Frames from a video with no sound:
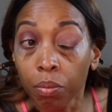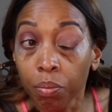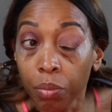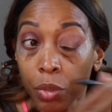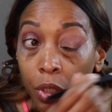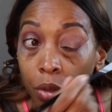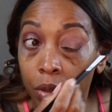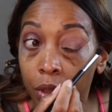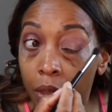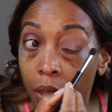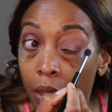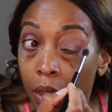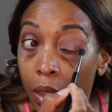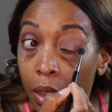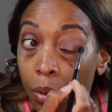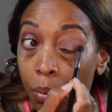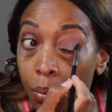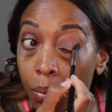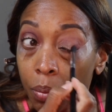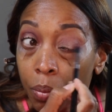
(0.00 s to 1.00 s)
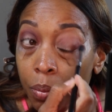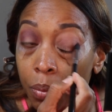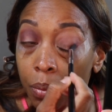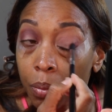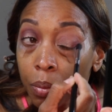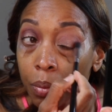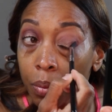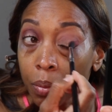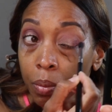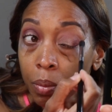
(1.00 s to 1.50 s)
build it up
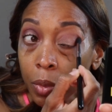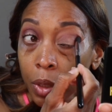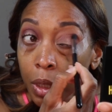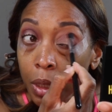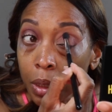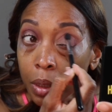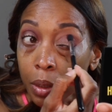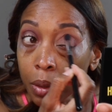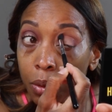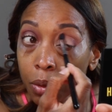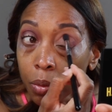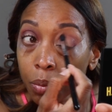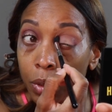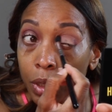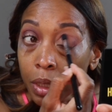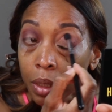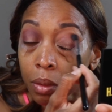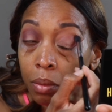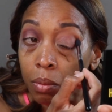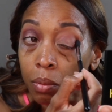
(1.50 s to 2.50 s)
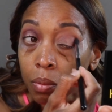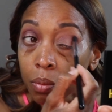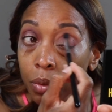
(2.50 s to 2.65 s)
a little bit,